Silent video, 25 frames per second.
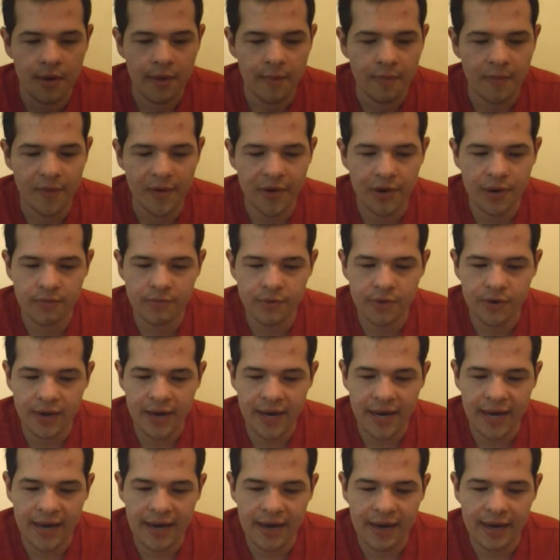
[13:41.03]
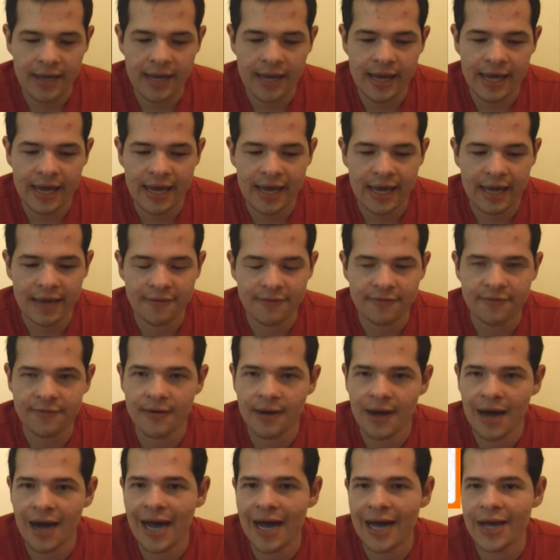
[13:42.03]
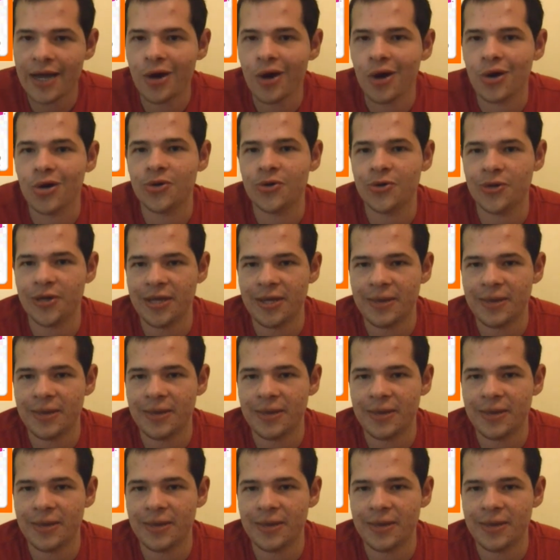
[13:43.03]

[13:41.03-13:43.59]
But number 8, I have Icarly.